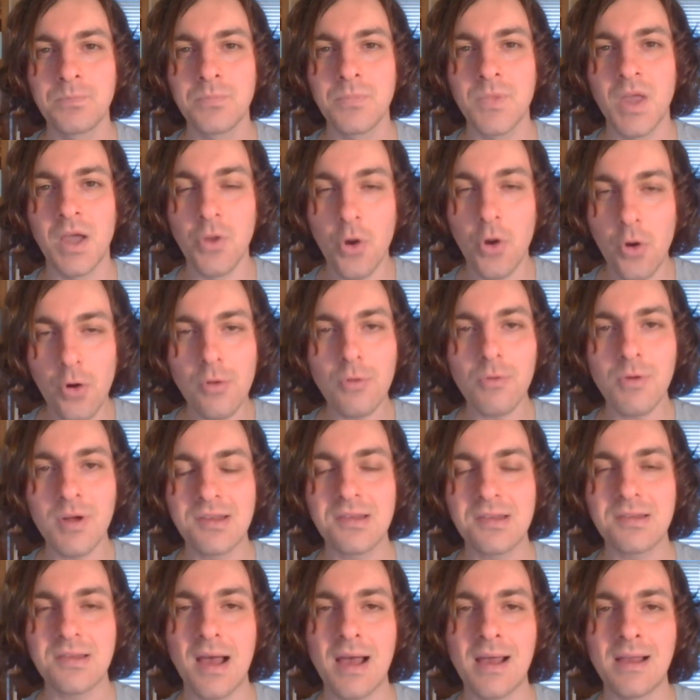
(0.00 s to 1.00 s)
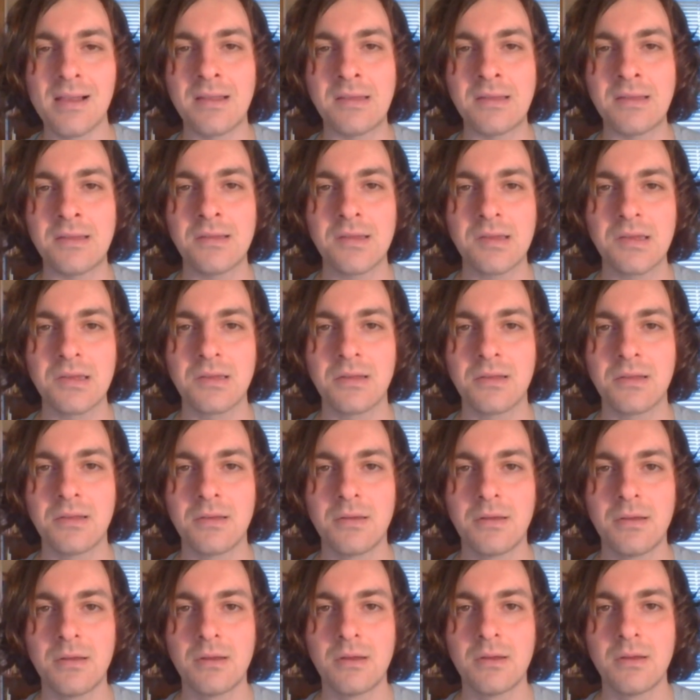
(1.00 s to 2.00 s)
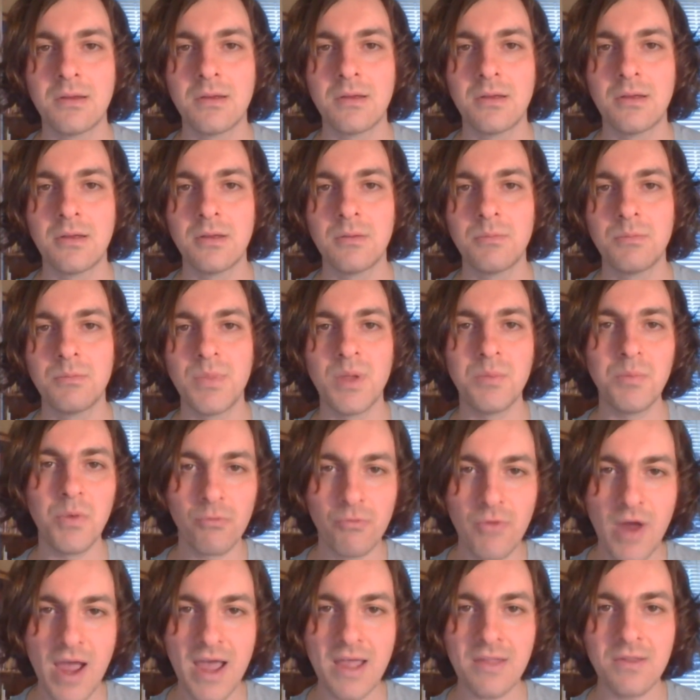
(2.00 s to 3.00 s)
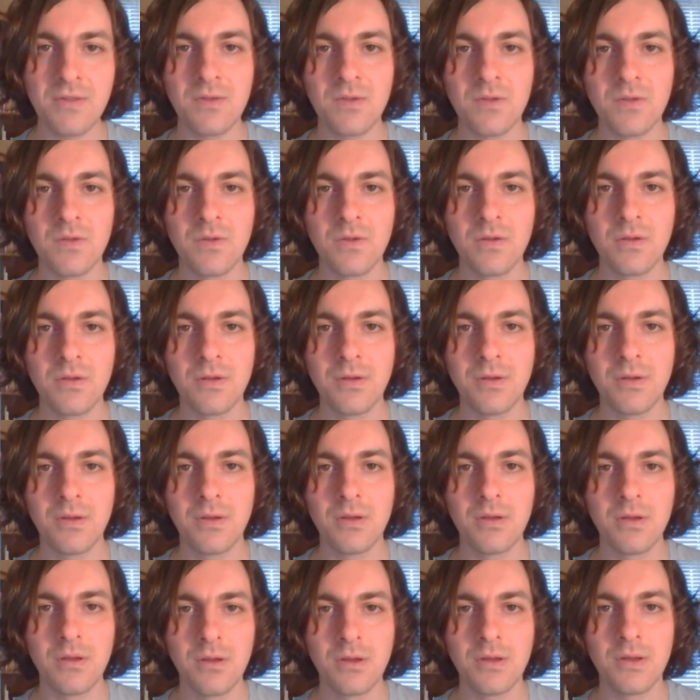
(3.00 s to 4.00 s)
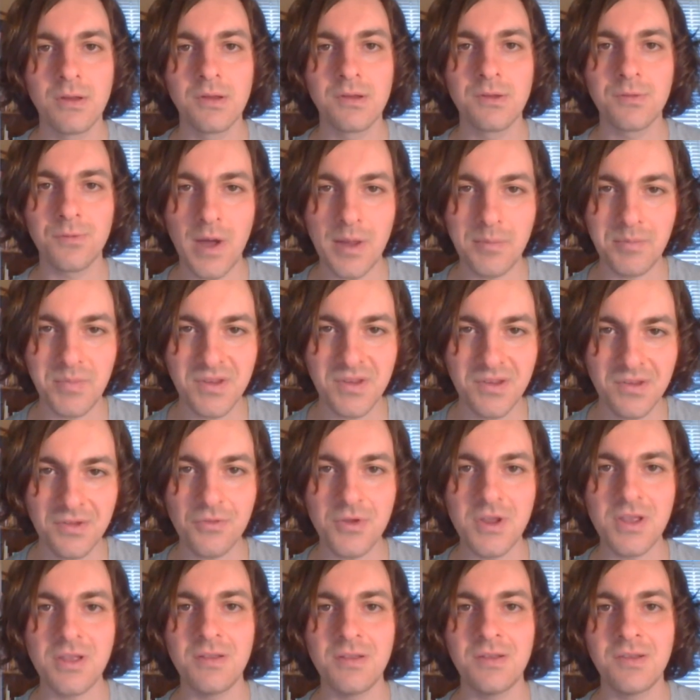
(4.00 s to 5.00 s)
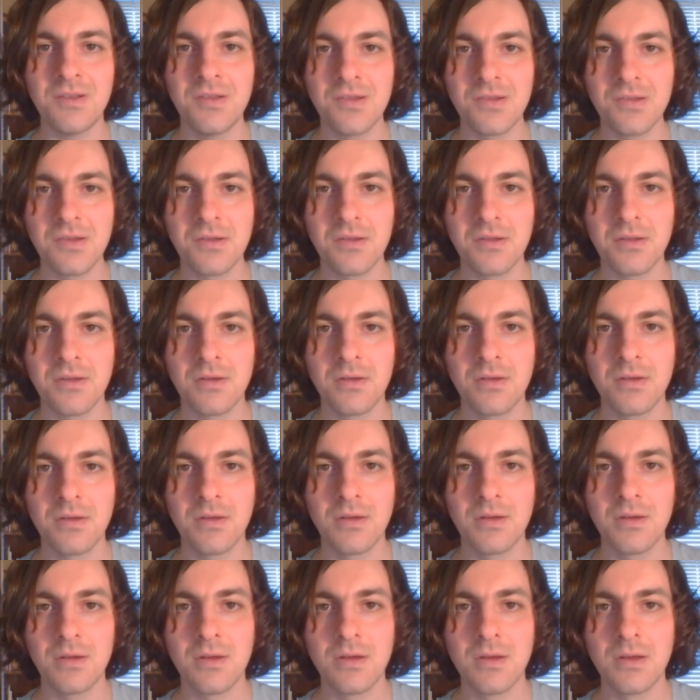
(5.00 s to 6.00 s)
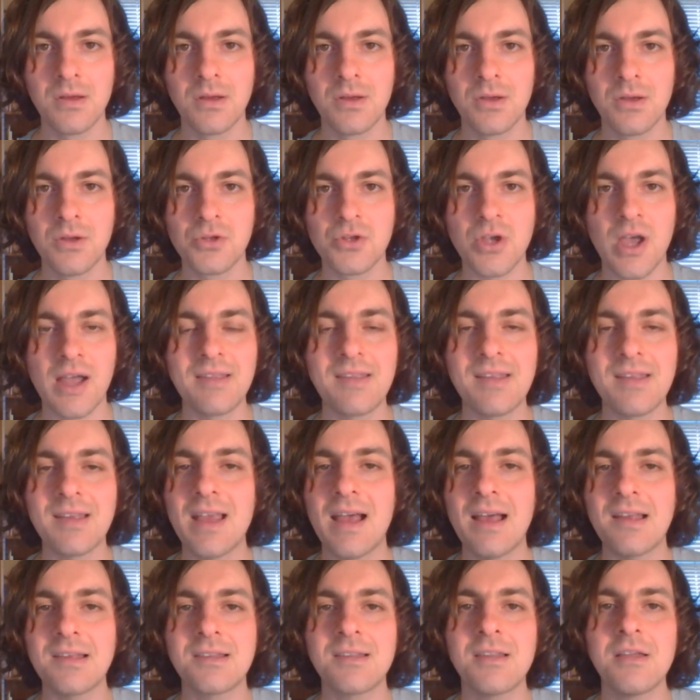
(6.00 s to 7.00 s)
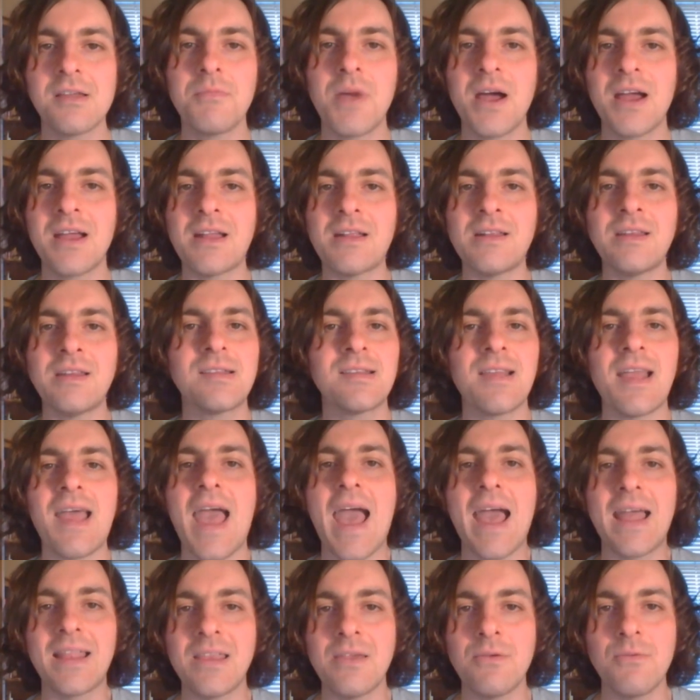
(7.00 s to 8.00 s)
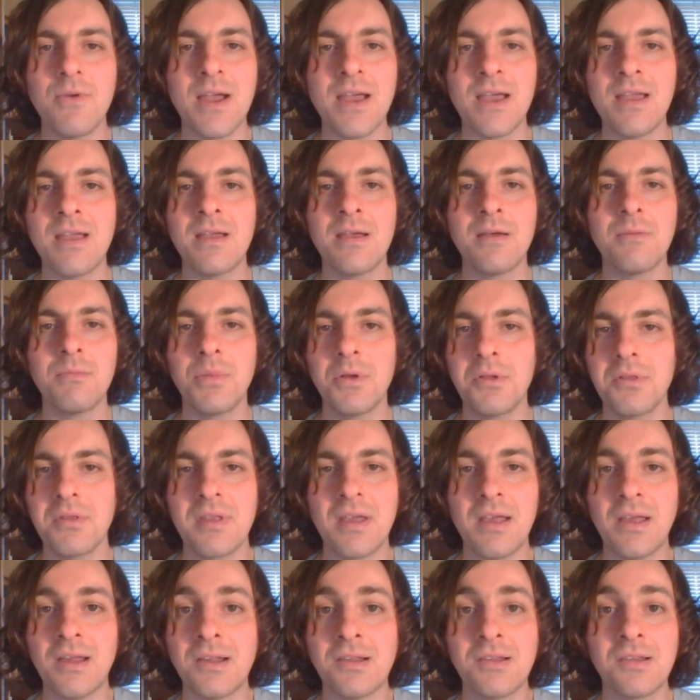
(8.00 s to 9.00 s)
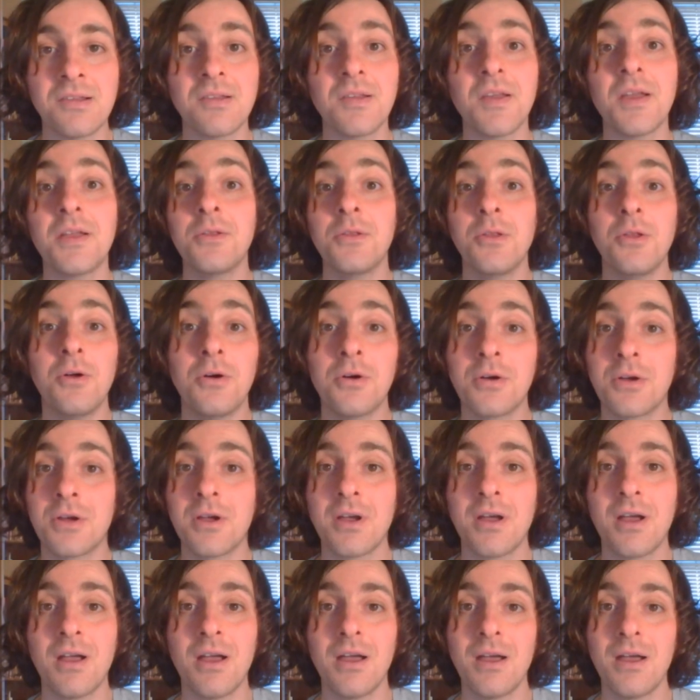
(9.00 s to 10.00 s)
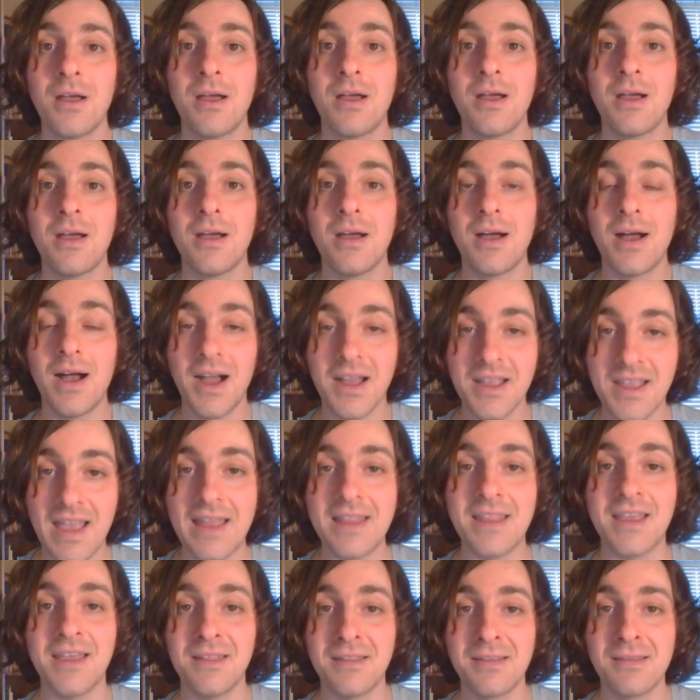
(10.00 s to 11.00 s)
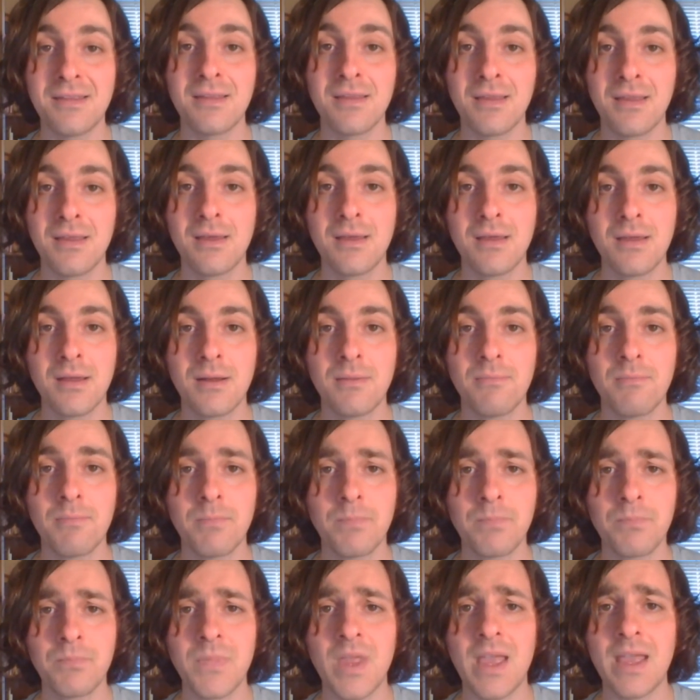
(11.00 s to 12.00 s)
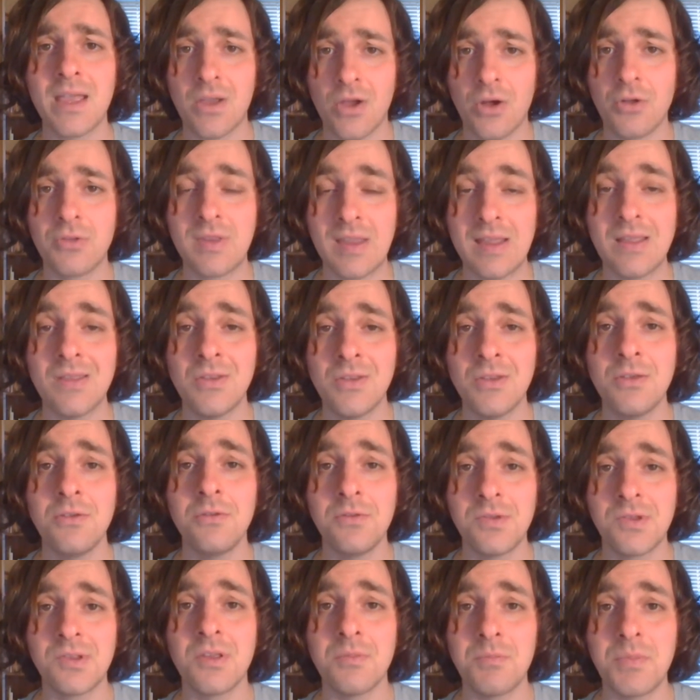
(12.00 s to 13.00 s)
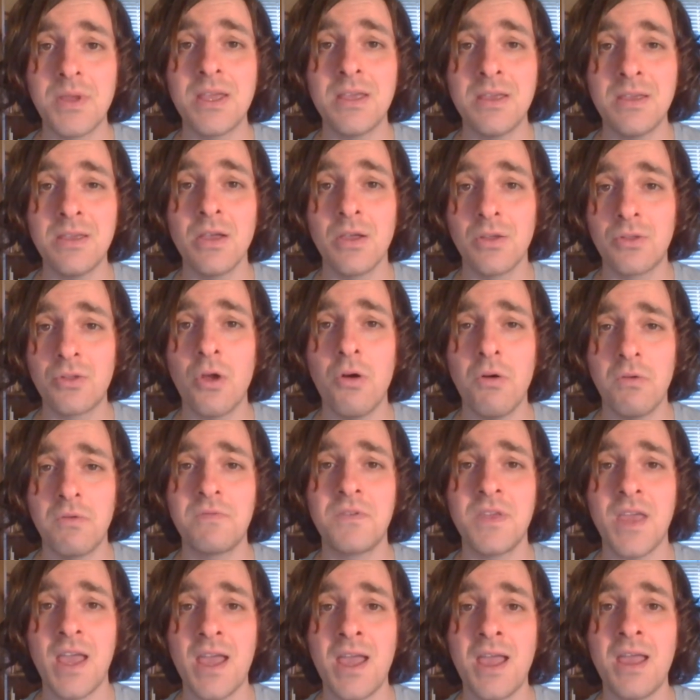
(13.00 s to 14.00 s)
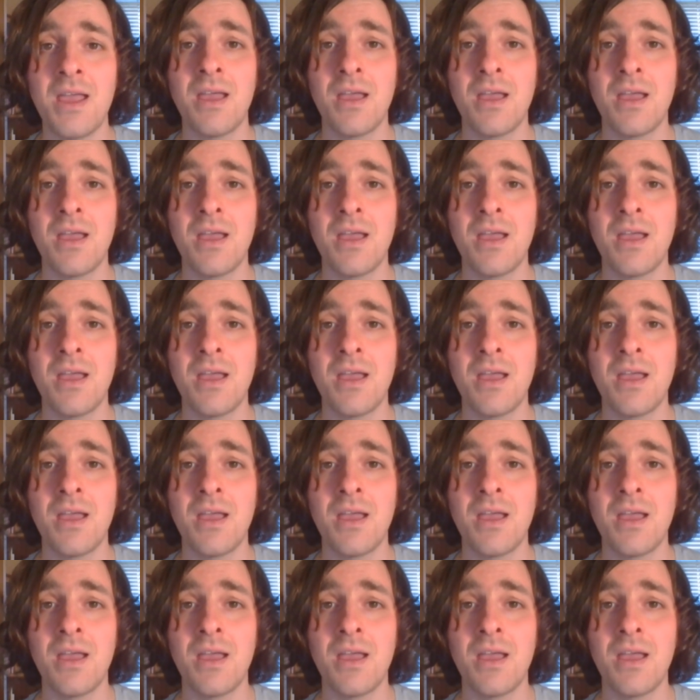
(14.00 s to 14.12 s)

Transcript: An awkward silence. People read, swiped screens, tried to cast their minds to anywhere but this. And look, I get it. It continues to be a tough year.